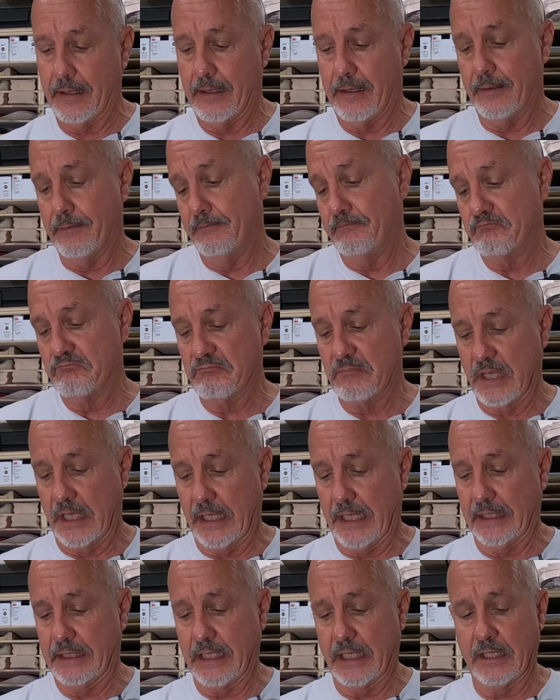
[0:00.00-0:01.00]

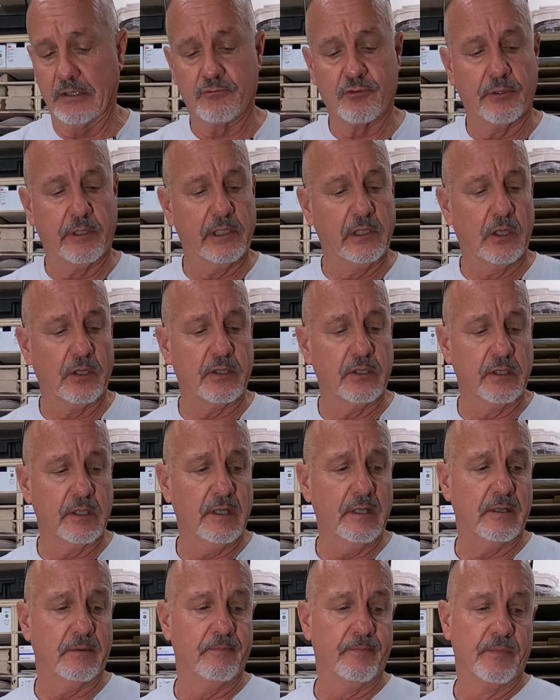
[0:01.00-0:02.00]
I think it's really looking
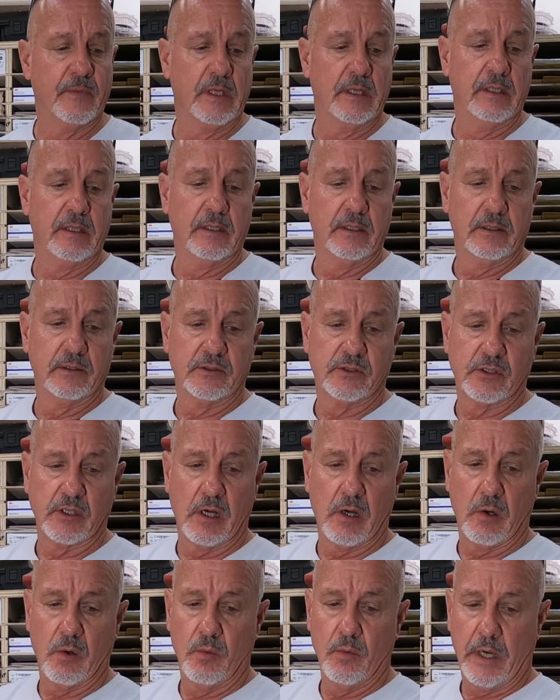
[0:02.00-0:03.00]
good.
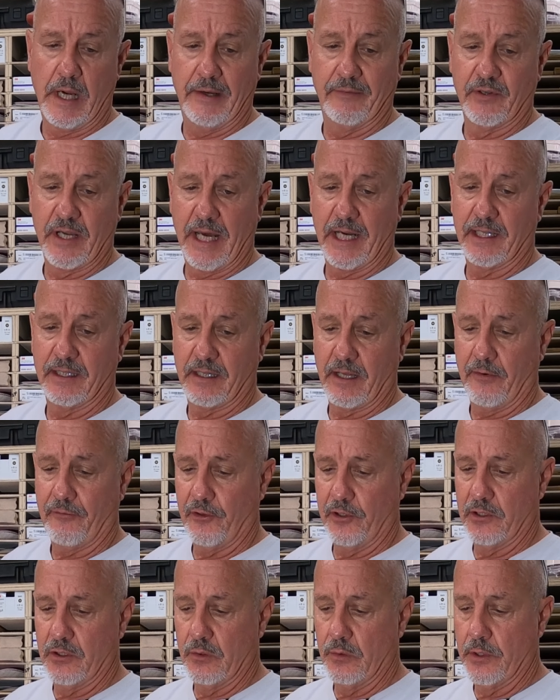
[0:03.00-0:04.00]
So I've got to
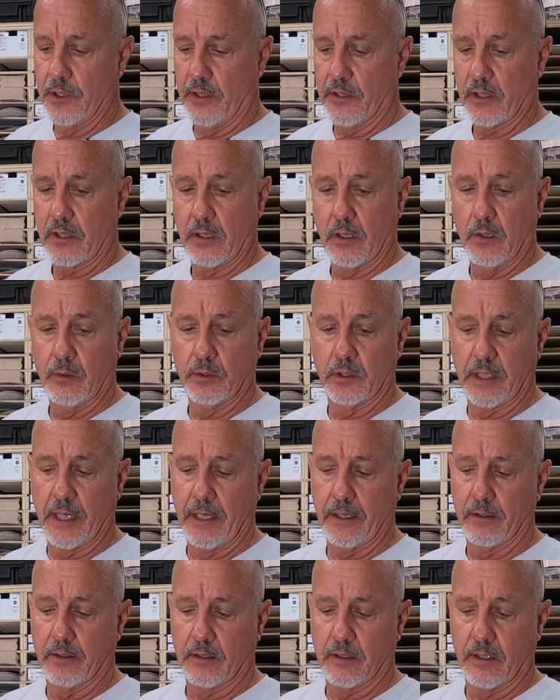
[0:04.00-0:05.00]
definitely do another coat.
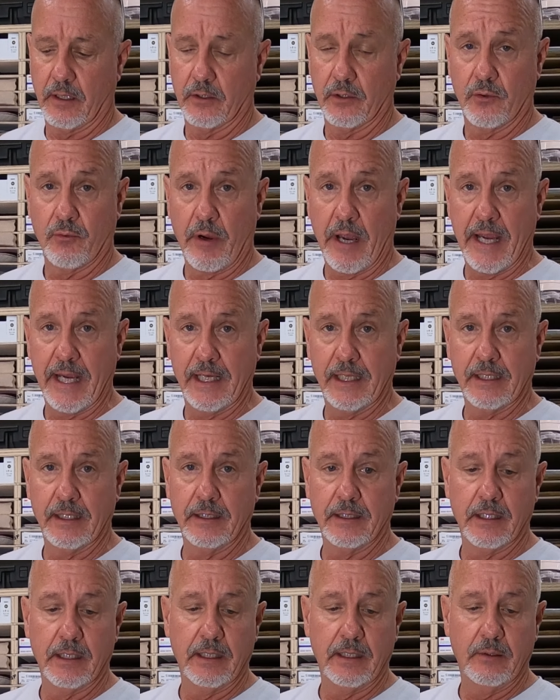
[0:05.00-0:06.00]
That grain
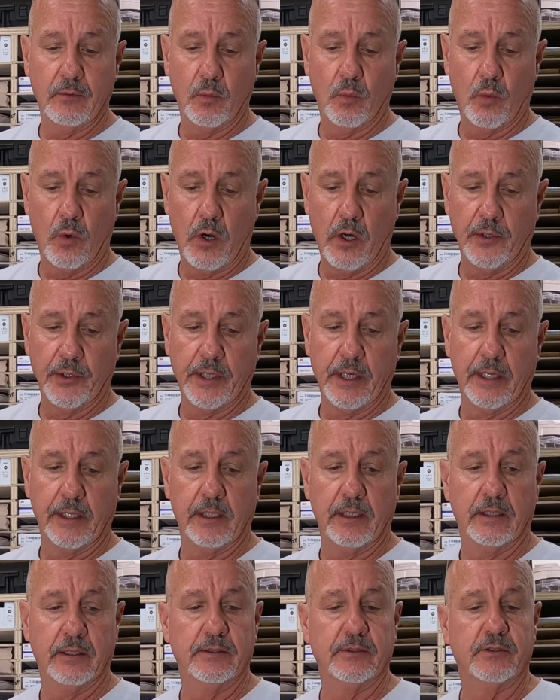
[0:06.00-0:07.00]
in the
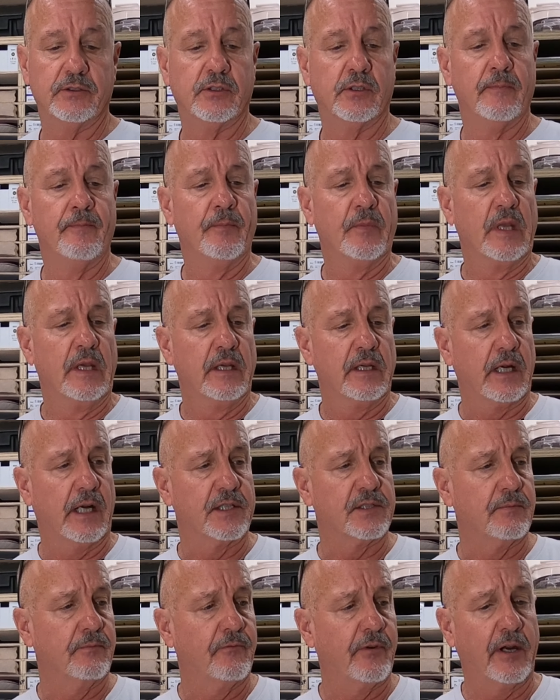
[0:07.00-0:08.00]
walnut is
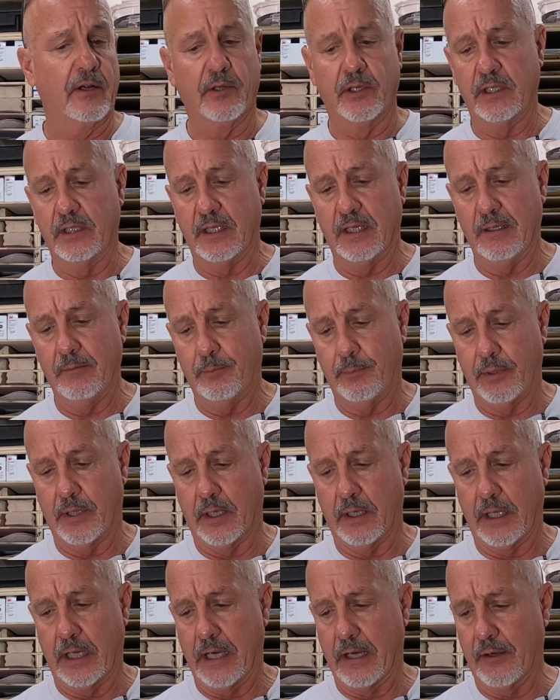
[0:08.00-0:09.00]
got some fairly deep
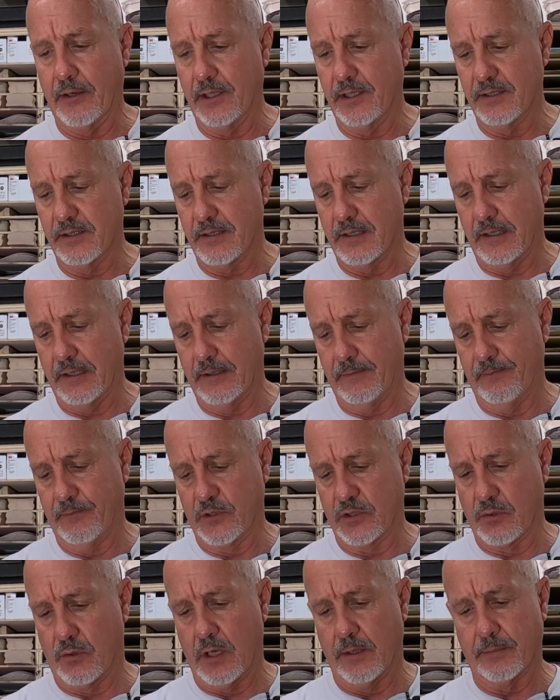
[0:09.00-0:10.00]
areas in it,
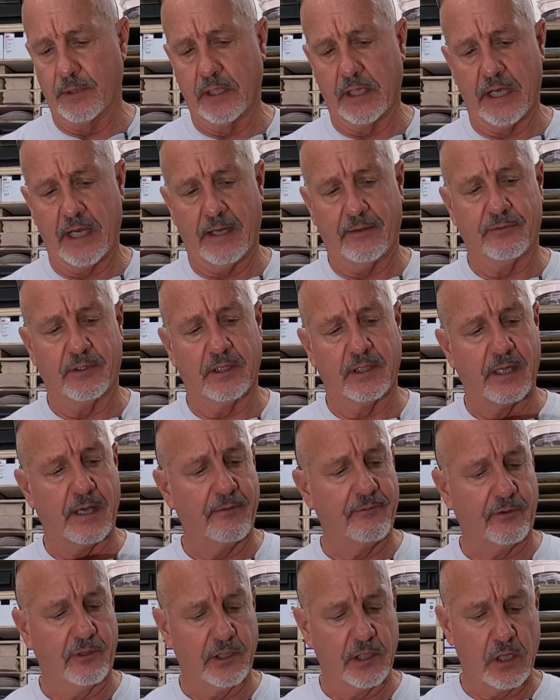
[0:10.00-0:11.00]
so I'm going to have to
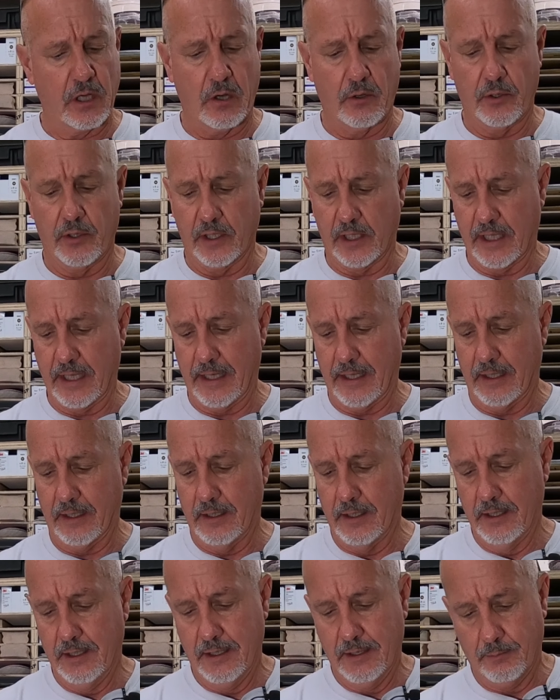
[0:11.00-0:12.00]
definitely coat it
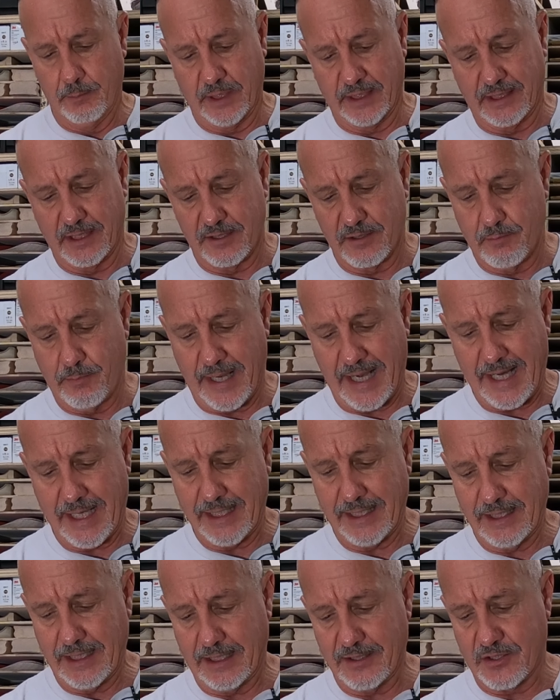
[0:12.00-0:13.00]
again. But this
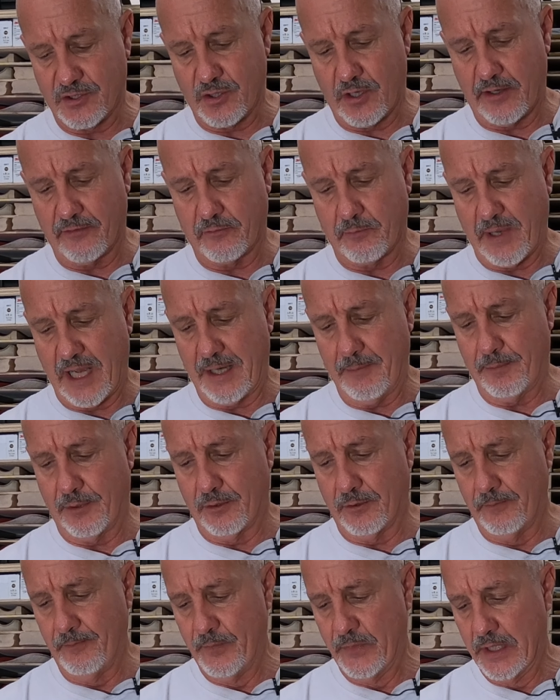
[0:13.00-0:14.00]
body, that soft
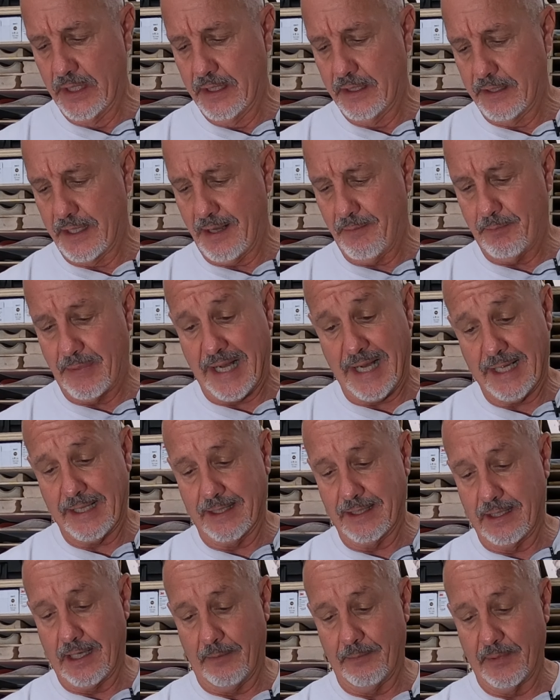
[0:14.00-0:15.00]
maple, that
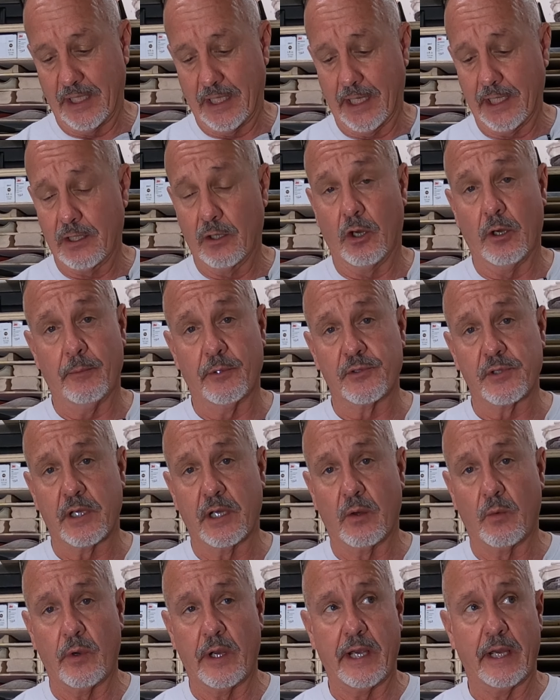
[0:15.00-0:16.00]
body, I mean, I could almost
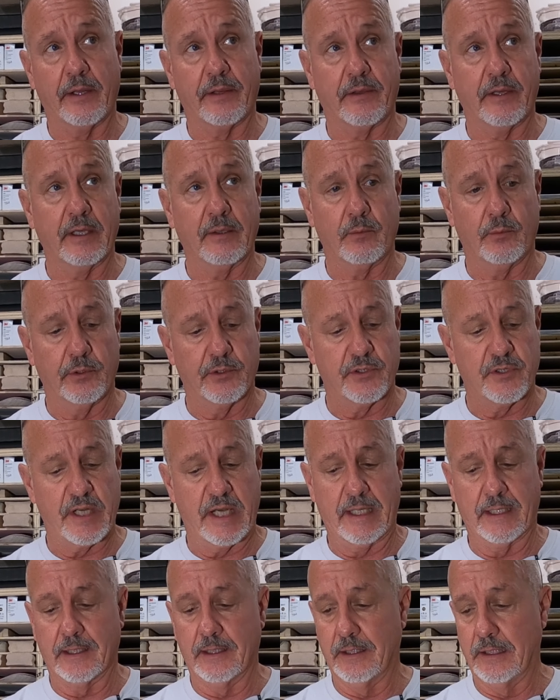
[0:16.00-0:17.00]
get away, I think, with
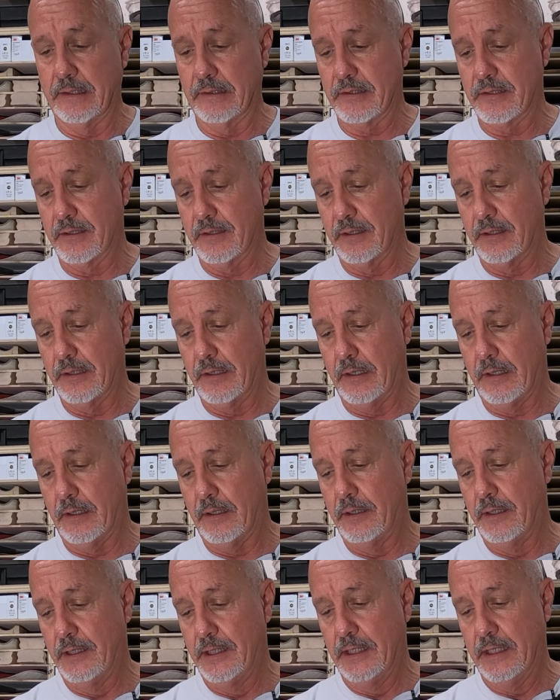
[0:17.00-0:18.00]
sanding this, and
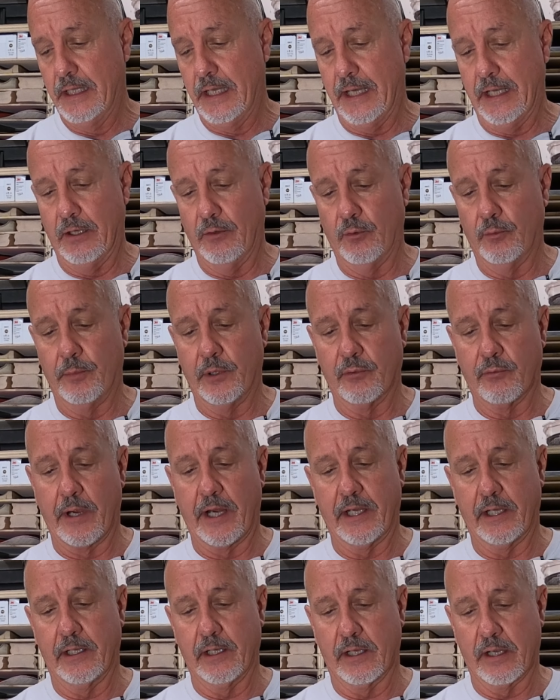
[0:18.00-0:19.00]
it would be
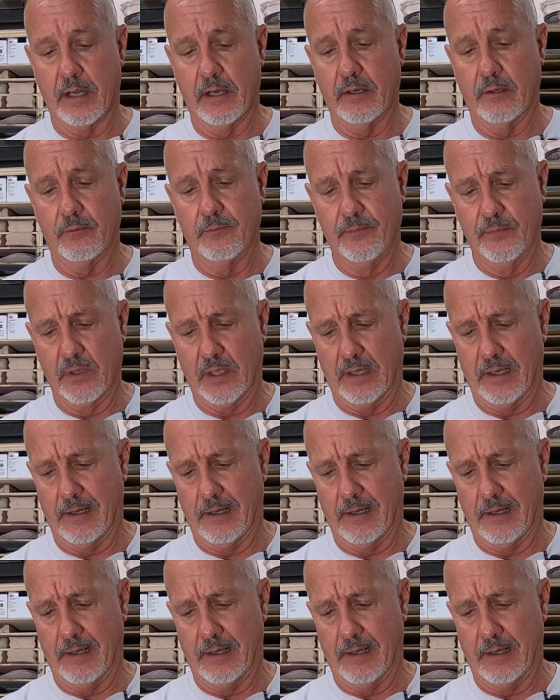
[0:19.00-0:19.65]
ready to go.